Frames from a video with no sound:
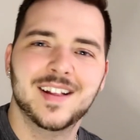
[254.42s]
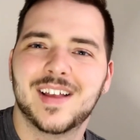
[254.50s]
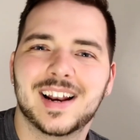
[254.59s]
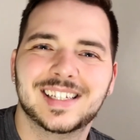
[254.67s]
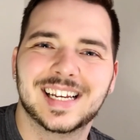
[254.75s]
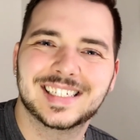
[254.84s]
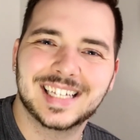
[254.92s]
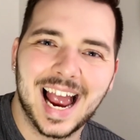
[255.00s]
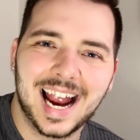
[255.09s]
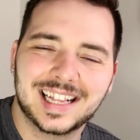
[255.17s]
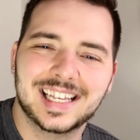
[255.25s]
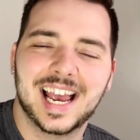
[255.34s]
that is
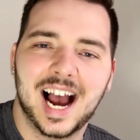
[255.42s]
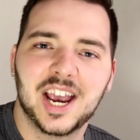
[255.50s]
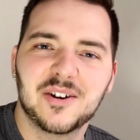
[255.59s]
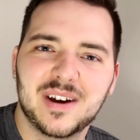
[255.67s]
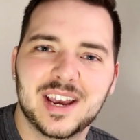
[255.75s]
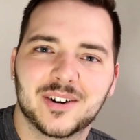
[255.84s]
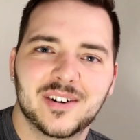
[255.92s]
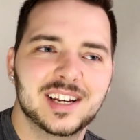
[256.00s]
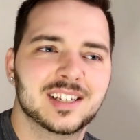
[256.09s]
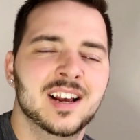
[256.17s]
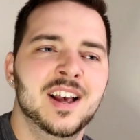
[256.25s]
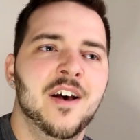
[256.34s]
exactly how you
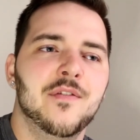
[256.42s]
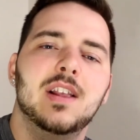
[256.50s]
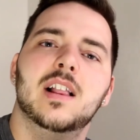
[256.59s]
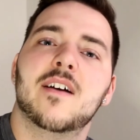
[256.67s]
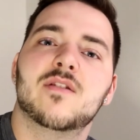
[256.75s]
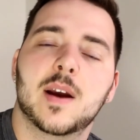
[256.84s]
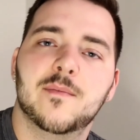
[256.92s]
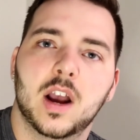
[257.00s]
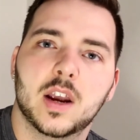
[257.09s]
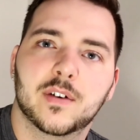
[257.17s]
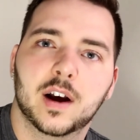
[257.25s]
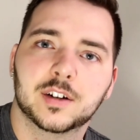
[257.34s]
increase the lifetime
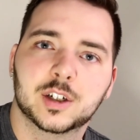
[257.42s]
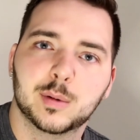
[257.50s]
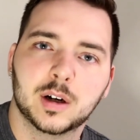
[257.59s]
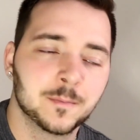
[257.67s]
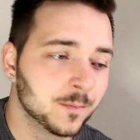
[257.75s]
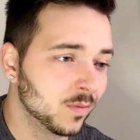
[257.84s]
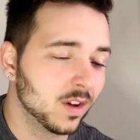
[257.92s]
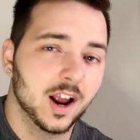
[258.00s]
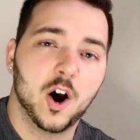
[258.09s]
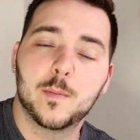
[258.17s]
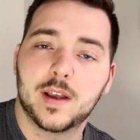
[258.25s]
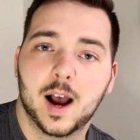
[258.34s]
value of a customer.
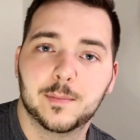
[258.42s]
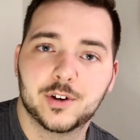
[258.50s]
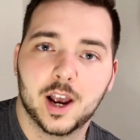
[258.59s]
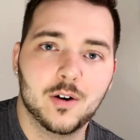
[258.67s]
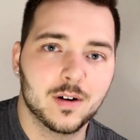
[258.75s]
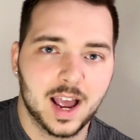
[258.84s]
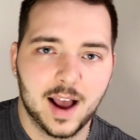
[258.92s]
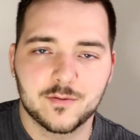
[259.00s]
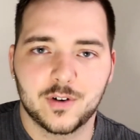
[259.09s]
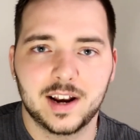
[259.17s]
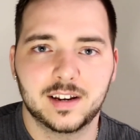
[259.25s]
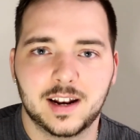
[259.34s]
I hope that helped you out. Have
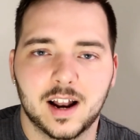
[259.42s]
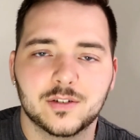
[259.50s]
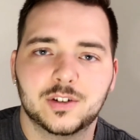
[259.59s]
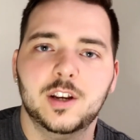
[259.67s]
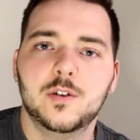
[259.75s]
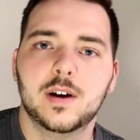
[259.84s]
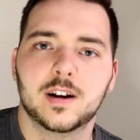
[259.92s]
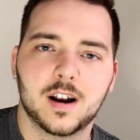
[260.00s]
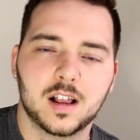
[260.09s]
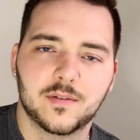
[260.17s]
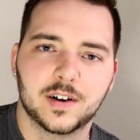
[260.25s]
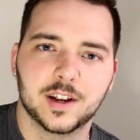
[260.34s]
a great day, and I'll see you in
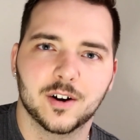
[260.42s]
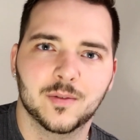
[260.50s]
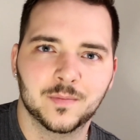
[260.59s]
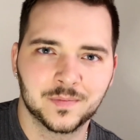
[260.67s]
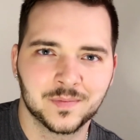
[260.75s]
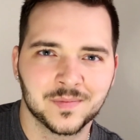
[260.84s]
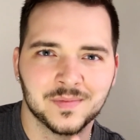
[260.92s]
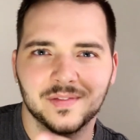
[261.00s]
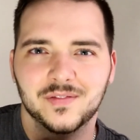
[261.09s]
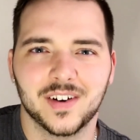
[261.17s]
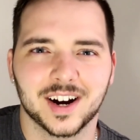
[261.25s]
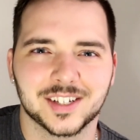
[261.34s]
another video
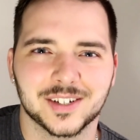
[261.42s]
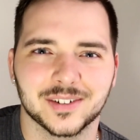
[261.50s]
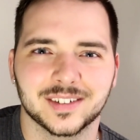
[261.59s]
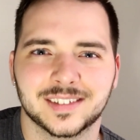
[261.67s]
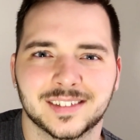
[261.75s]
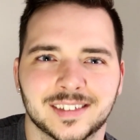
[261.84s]
very soon.